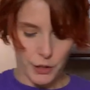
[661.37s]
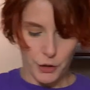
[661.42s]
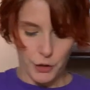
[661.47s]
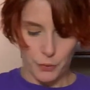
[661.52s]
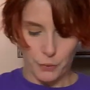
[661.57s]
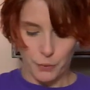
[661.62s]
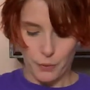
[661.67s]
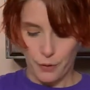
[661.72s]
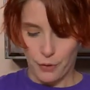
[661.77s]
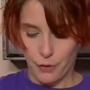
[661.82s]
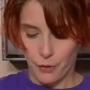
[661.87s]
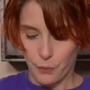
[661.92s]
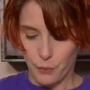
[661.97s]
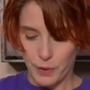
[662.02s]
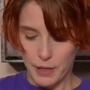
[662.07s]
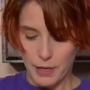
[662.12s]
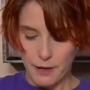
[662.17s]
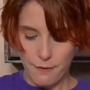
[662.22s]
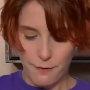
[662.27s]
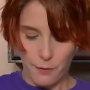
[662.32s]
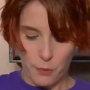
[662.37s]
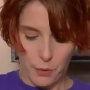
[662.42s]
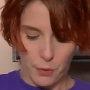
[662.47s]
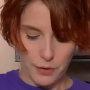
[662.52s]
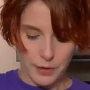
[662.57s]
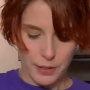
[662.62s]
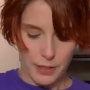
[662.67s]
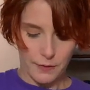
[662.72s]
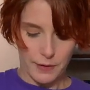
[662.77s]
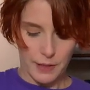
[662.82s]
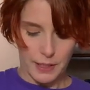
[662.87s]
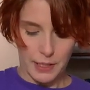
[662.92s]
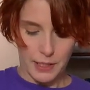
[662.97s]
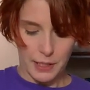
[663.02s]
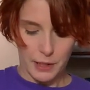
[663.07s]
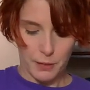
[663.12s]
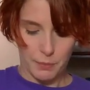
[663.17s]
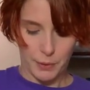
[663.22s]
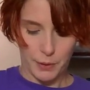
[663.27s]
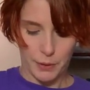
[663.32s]
do 3/4 of a
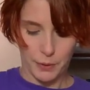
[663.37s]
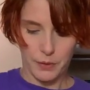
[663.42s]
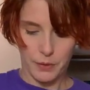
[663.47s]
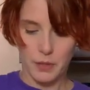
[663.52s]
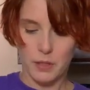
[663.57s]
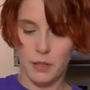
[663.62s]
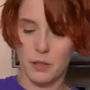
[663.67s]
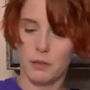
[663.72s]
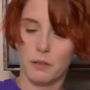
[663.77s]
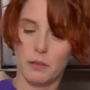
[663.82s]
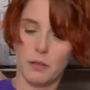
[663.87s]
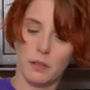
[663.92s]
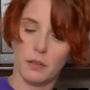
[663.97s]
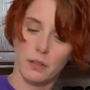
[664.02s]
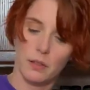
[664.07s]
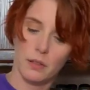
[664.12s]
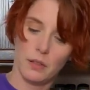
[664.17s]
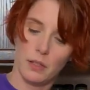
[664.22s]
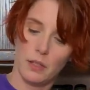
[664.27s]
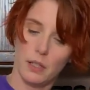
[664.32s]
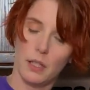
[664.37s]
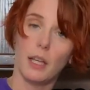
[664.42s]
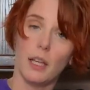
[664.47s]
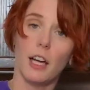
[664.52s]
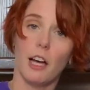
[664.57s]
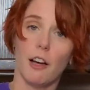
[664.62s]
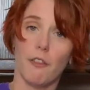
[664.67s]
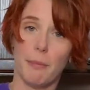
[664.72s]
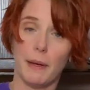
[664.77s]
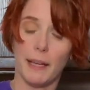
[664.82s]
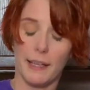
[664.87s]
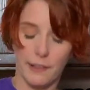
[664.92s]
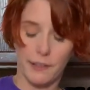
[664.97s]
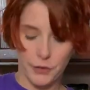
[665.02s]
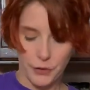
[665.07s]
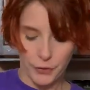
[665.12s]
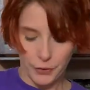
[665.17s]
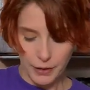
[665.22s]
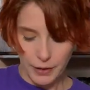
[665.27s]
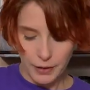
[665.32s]
teaspoon of baking
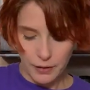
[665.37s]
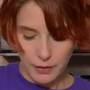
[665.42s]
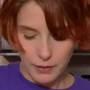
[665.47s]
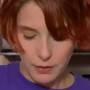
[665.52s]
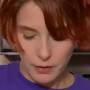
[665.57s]
soda.